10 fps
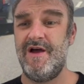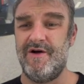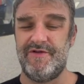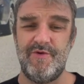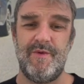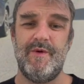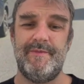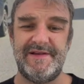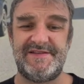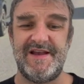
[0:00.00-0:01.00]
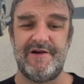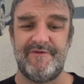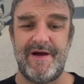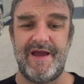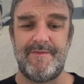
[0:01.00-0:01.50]
Although we will be south
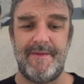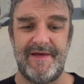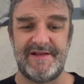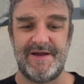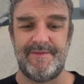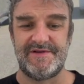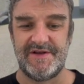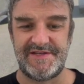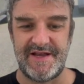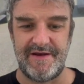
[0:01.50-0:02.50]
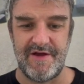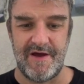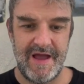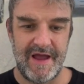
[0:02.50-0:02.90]
of Miami by the time it's all said and done.